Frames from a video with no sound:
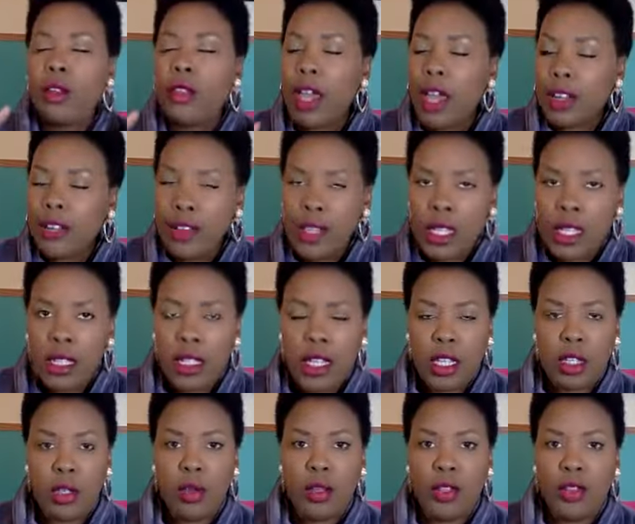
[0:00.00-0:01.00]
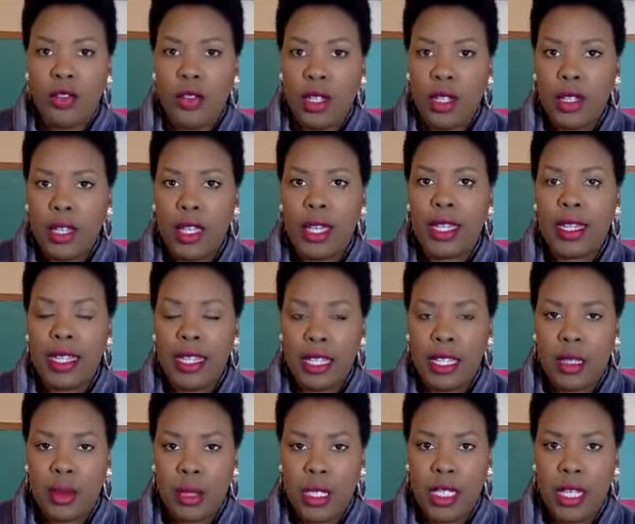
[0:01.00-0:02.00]
of things that you can feel like need
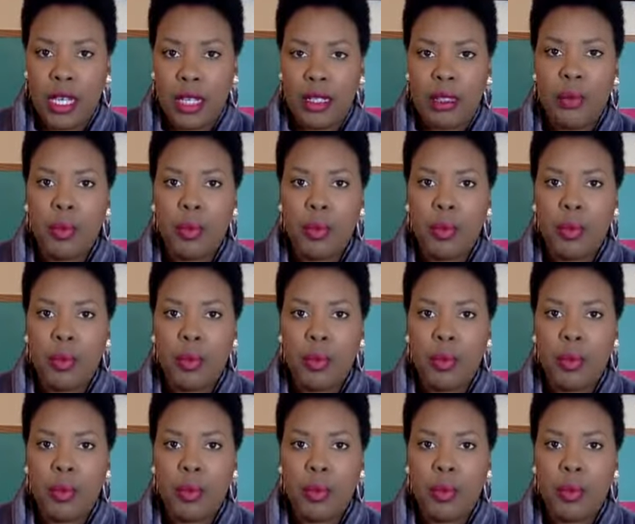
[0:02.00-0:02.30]
to be done,